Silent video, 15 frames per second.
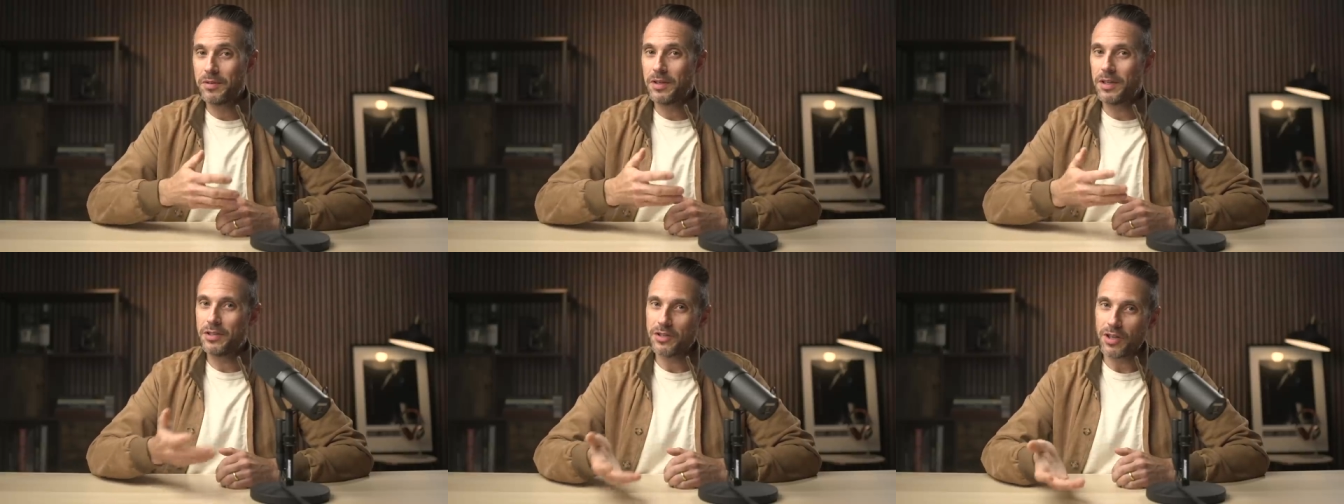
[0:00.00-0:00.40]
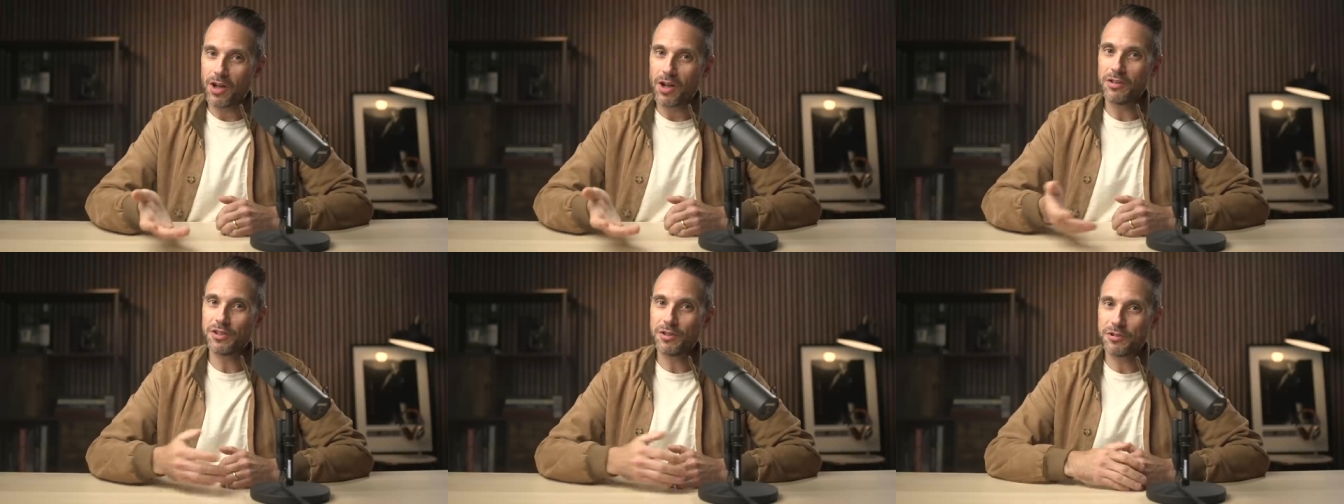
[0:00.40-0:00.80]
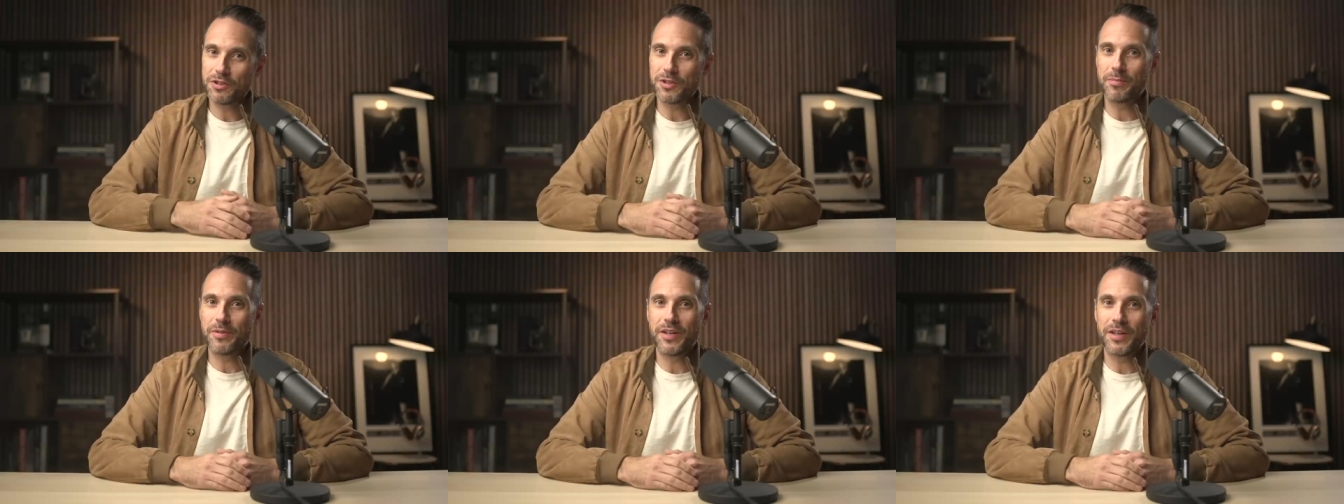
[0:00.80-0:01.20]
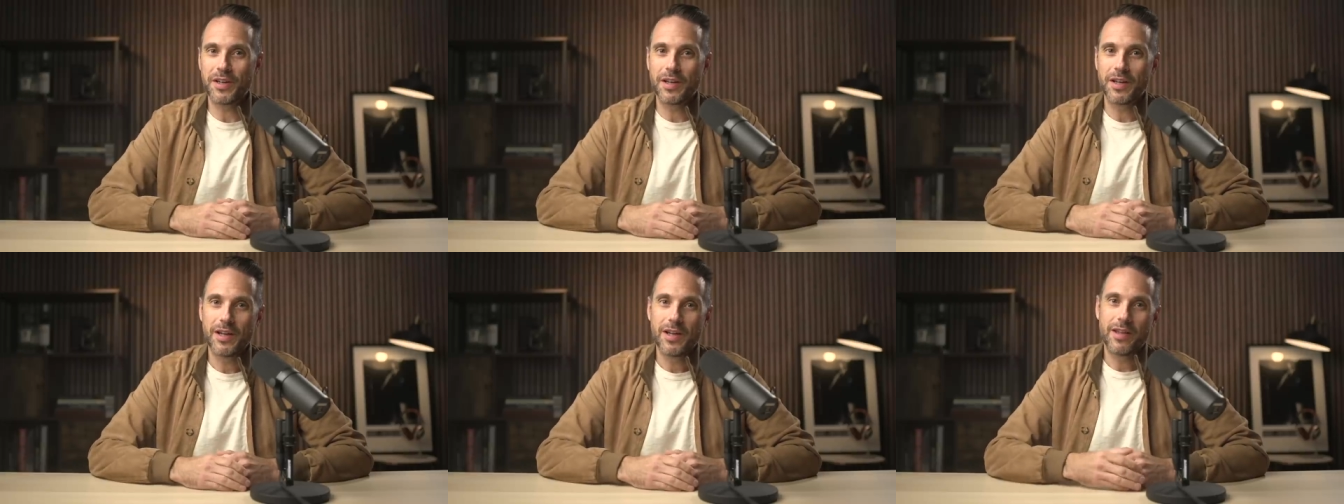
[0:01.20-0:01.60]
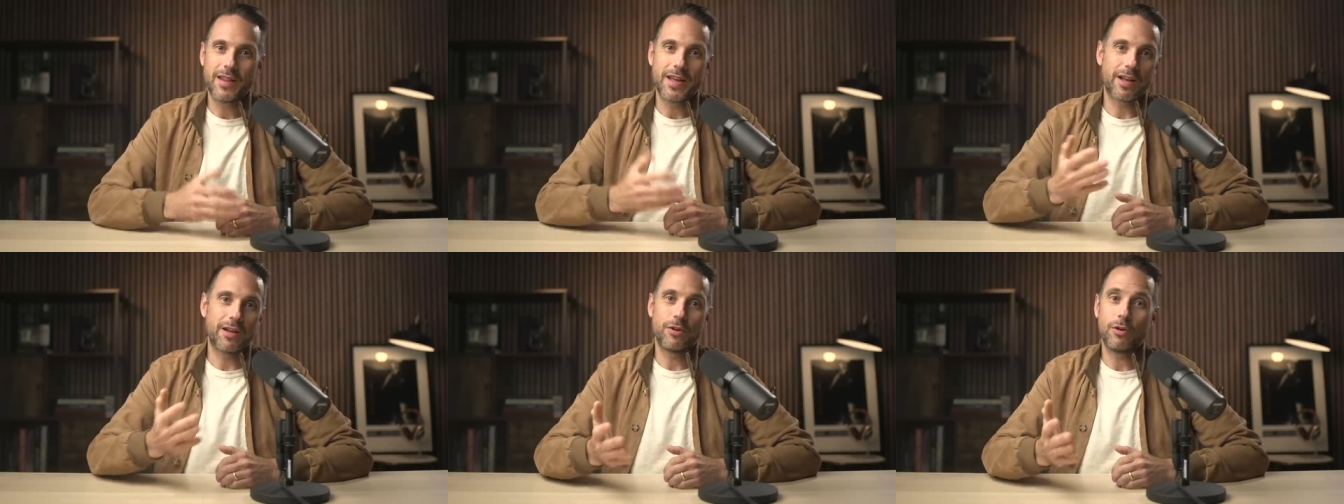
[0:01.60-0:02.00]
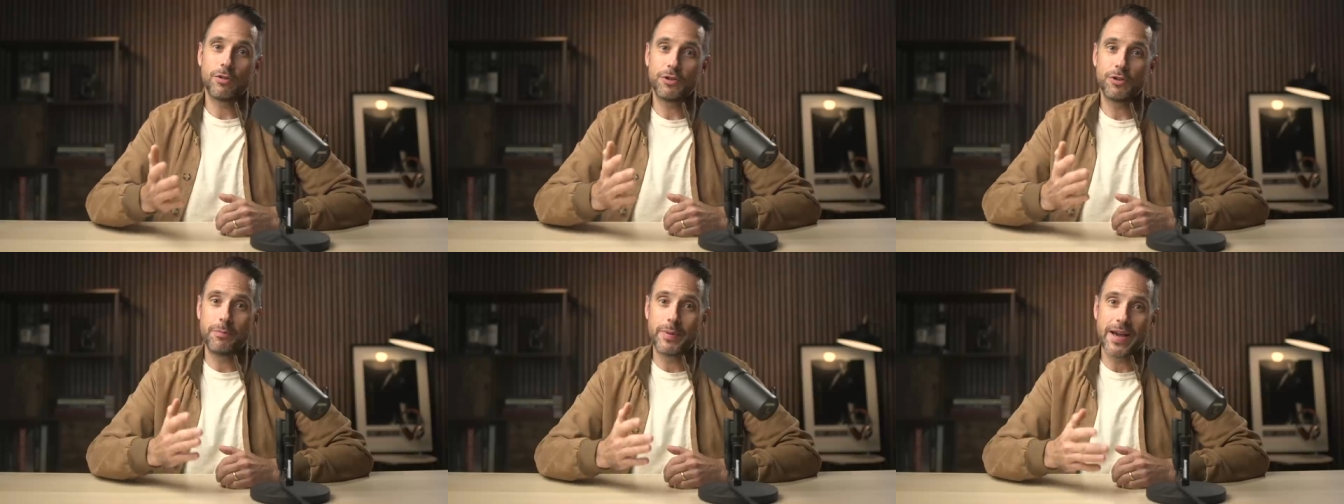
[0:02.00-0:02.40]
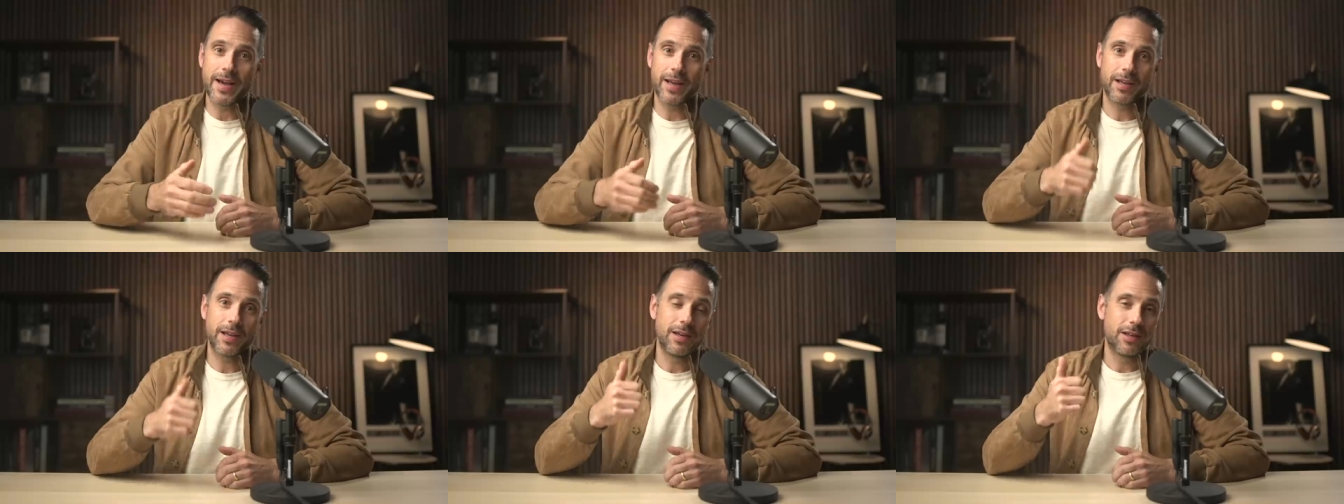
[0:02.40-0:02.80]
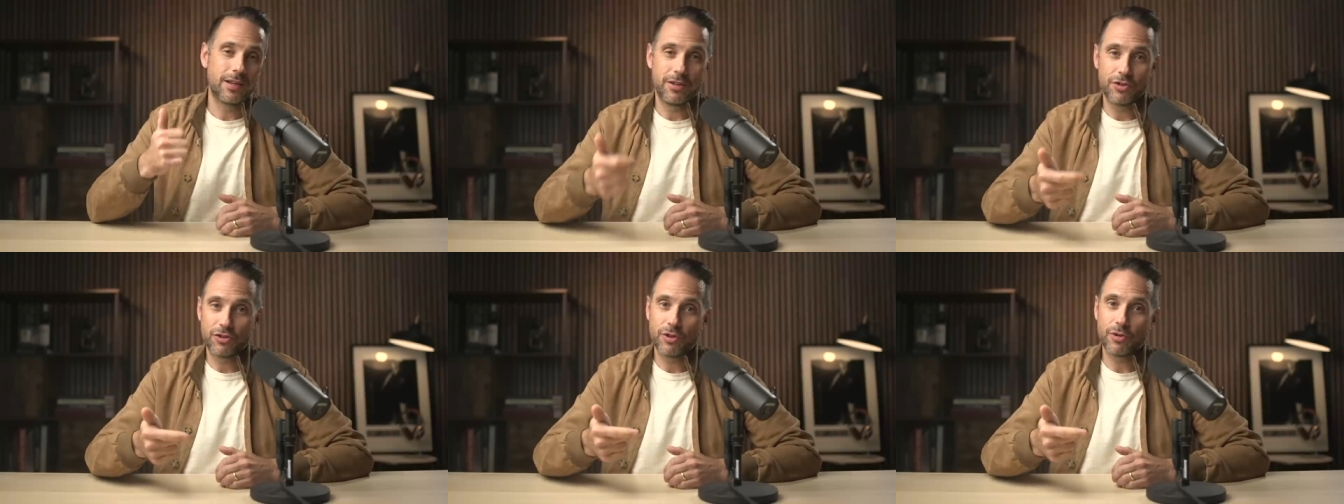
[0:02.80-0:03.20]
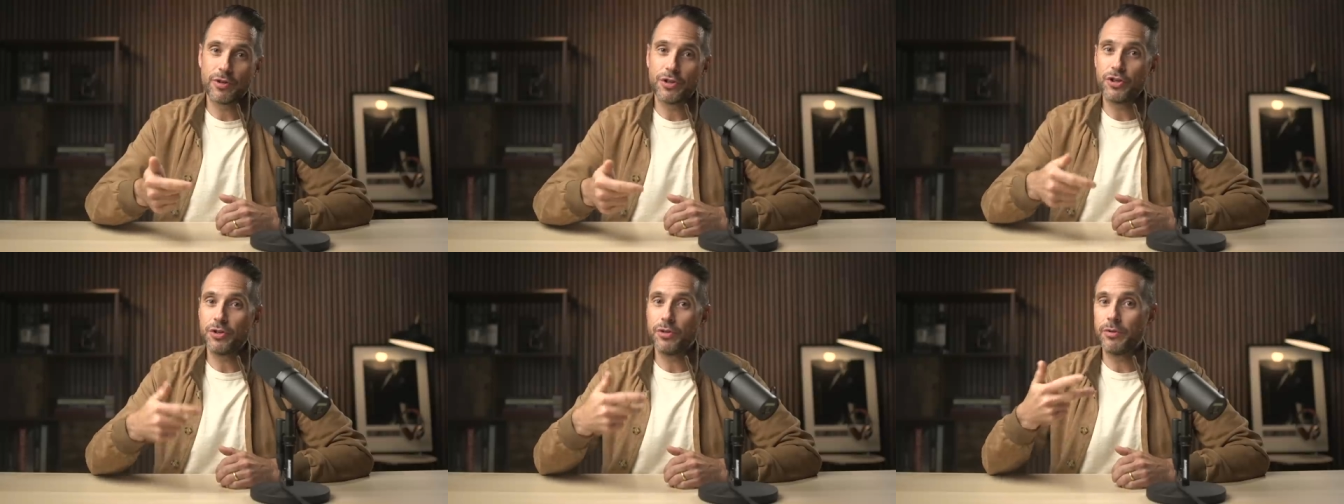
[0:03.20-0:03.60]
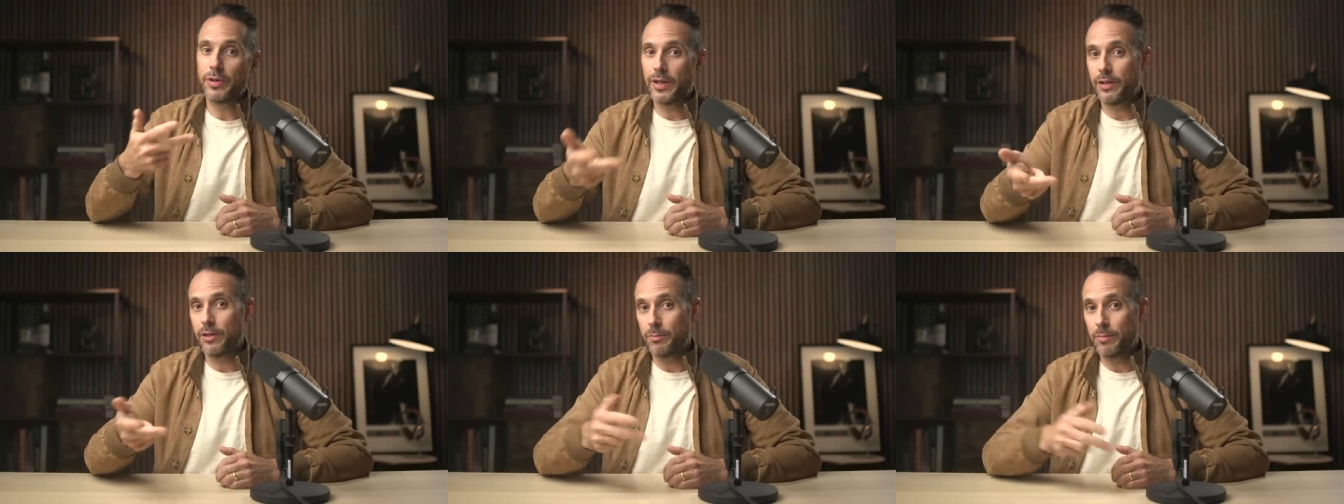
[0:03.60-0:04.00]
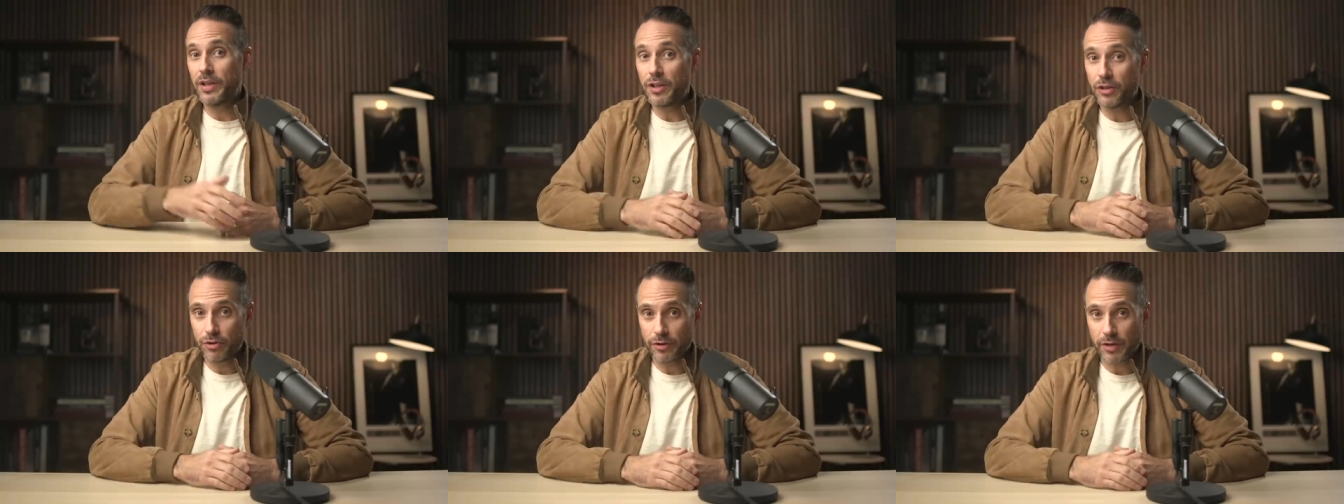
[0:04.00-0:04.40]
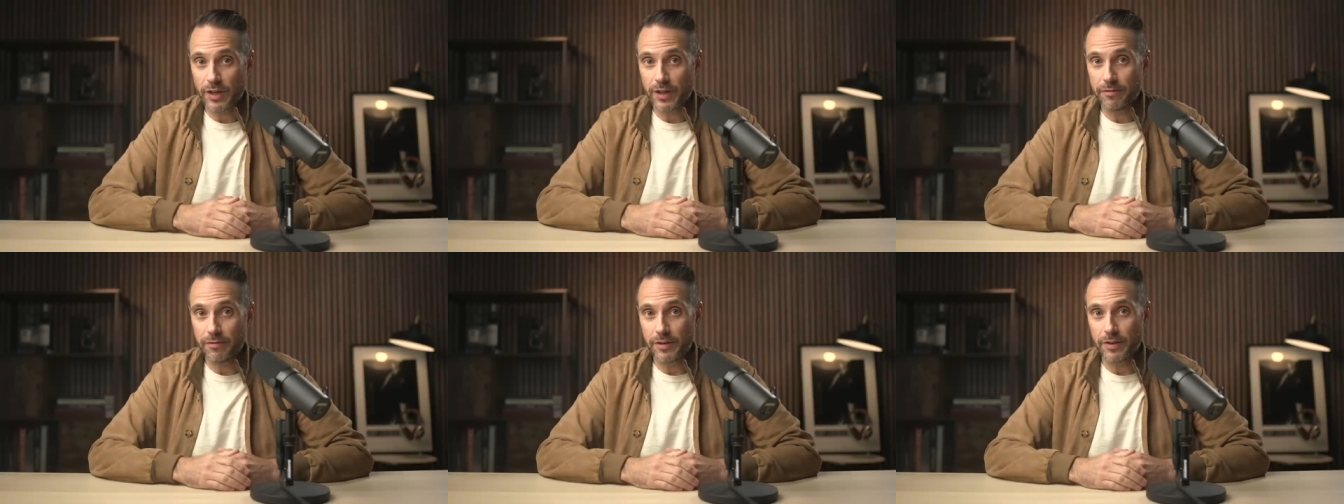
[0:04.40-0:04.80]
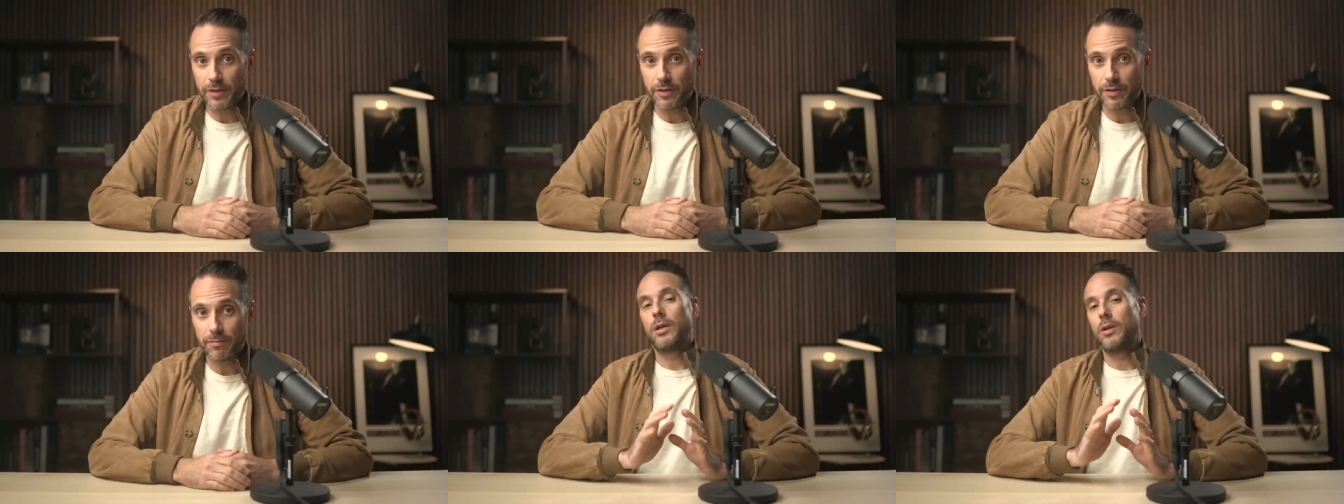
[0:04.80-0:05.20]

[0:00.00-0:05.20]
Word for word: it's also something that can hold you back, discourage you, and diminish your confidence.